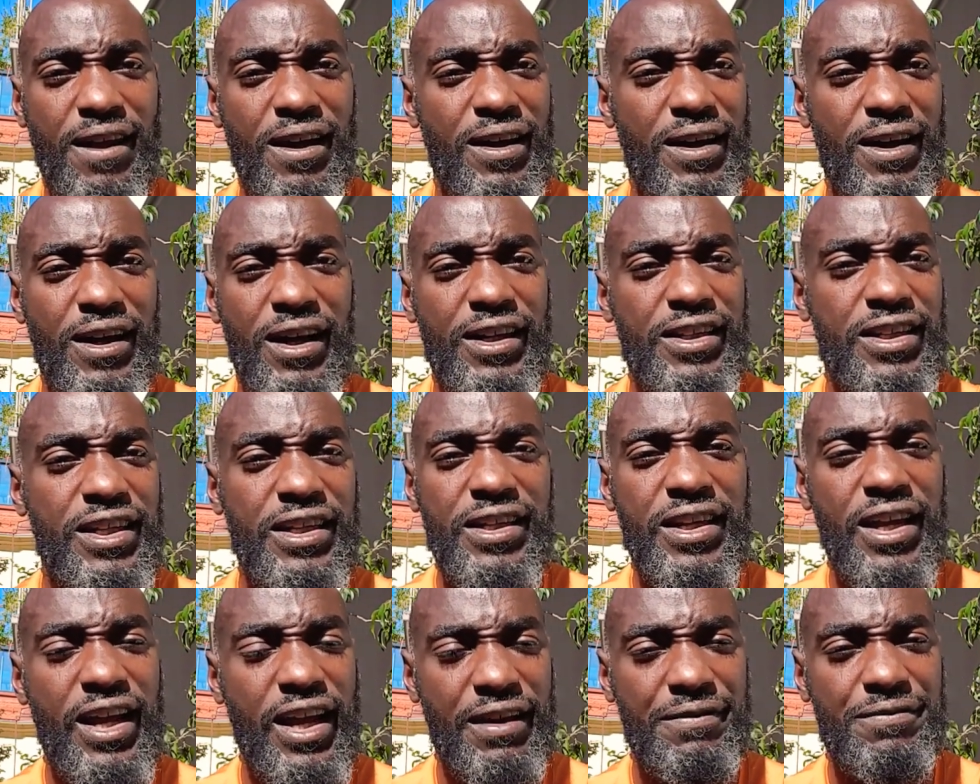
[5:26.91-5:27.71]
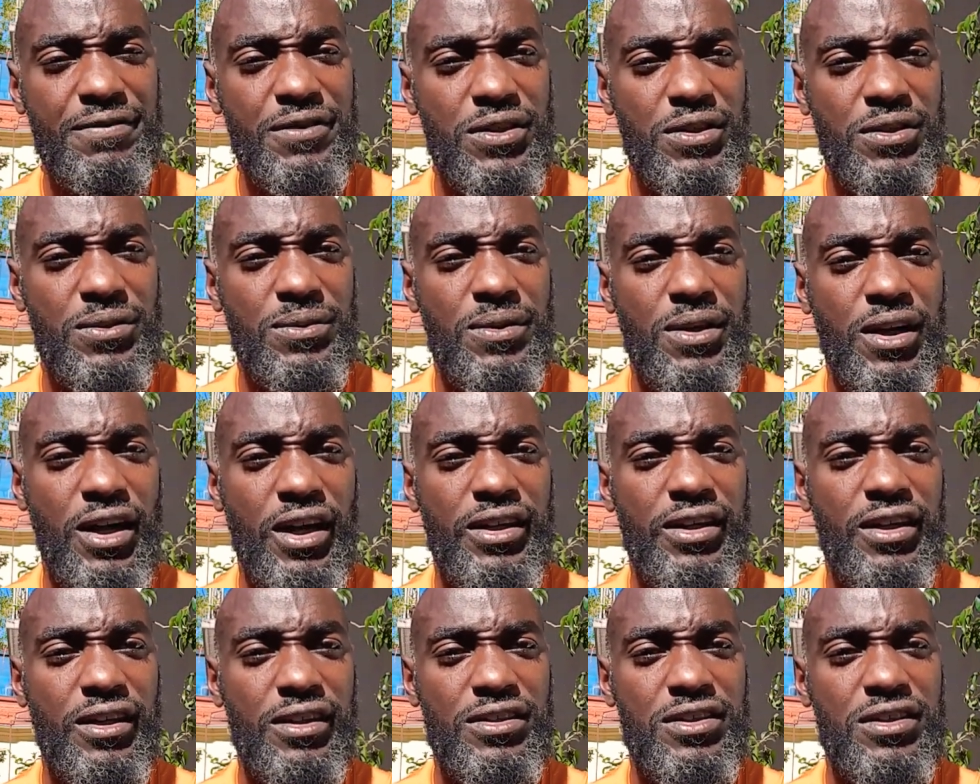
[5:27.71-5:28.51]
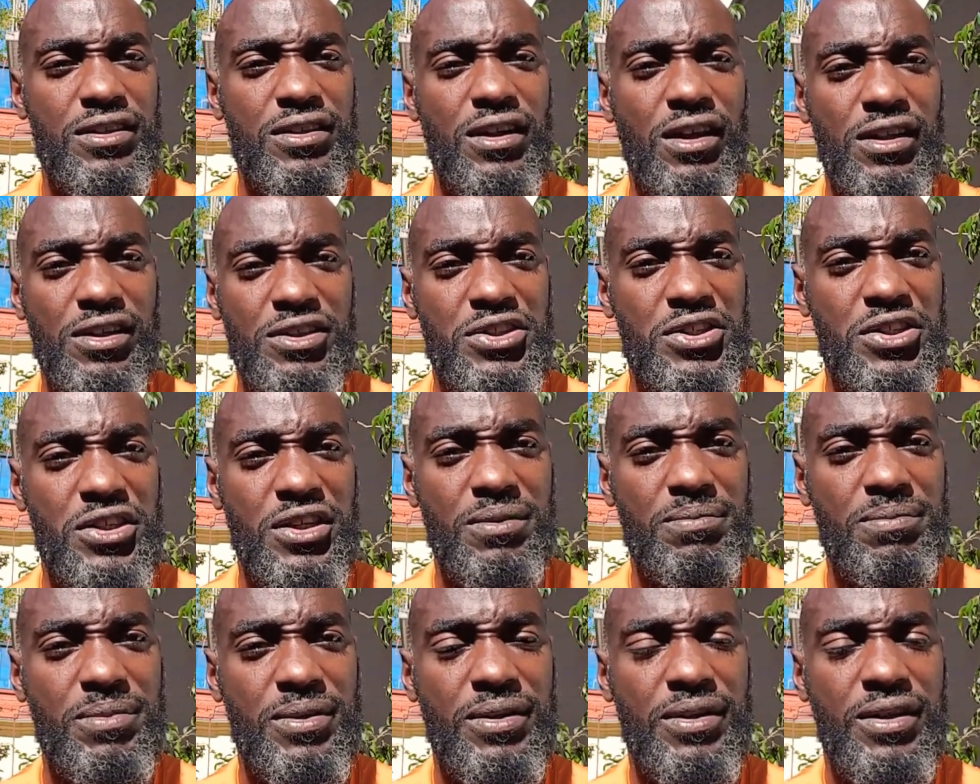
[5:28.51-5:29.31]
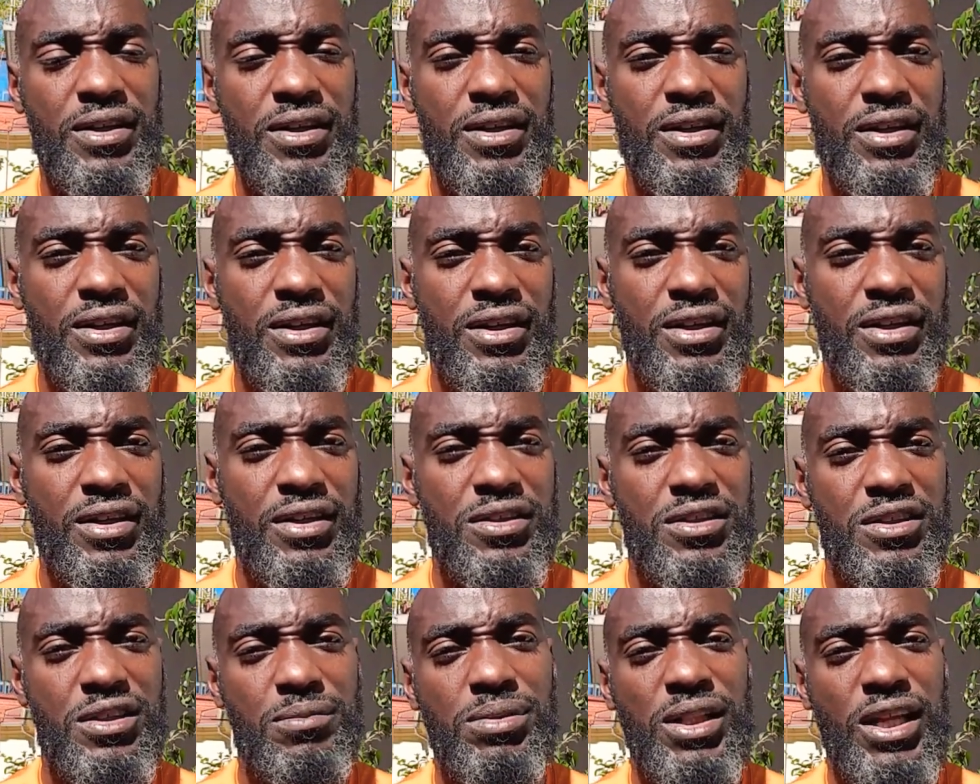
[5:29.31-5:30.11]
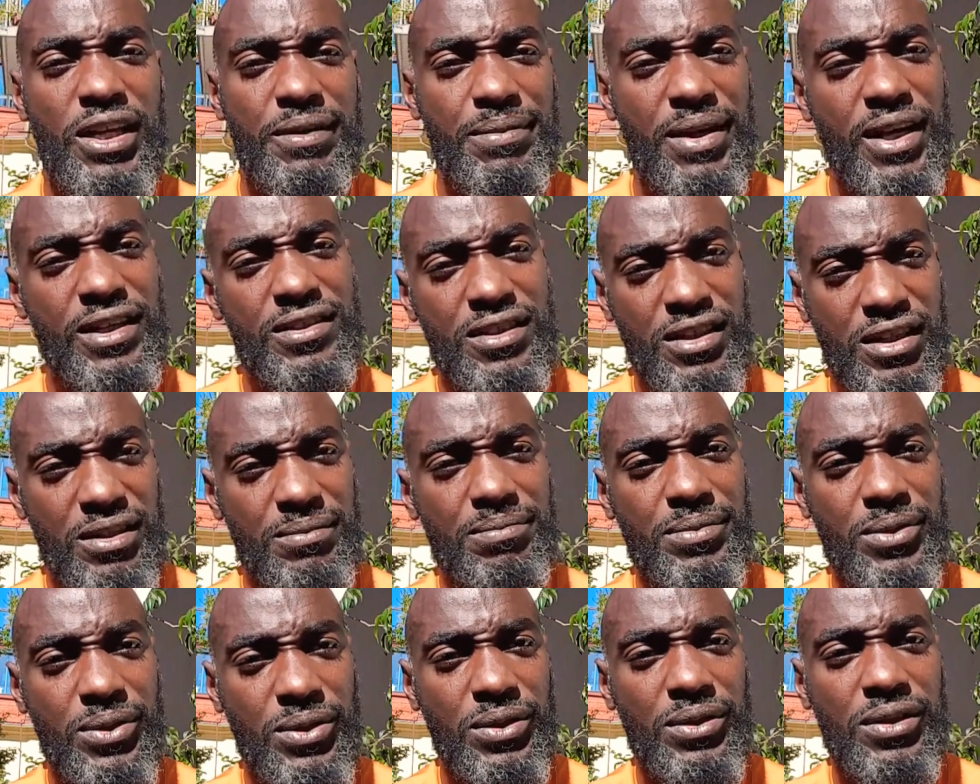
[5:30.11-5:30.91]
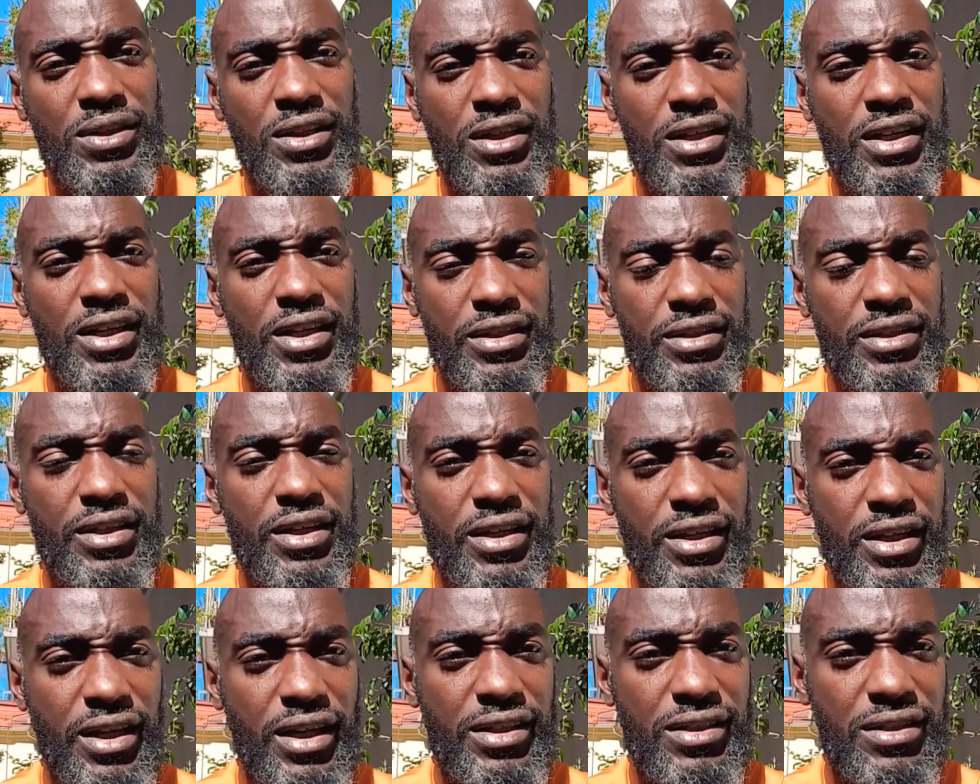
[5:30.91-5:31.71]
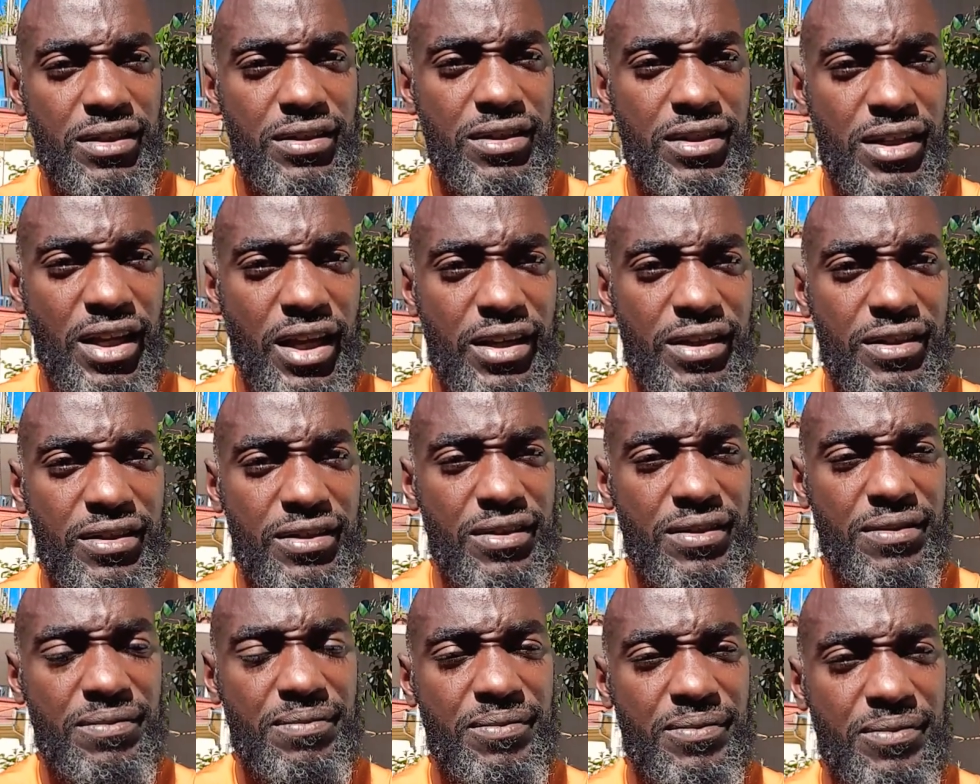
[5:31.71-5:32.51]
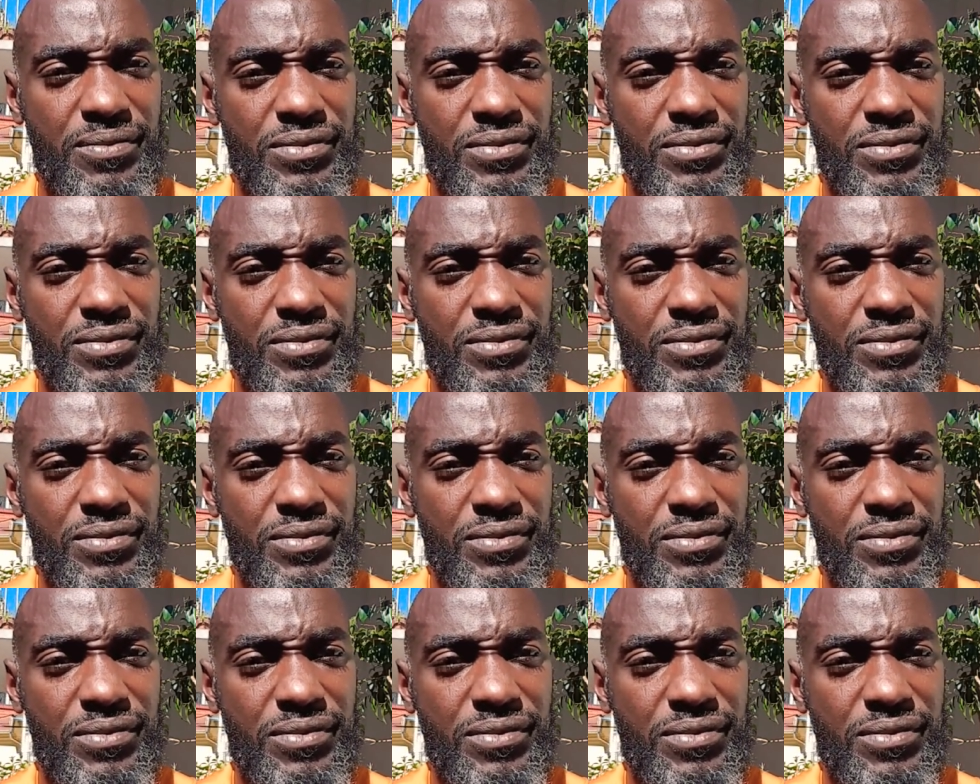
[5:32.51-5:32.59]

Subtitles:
I didn't have to. I got a scholarship to play basketball in the United States,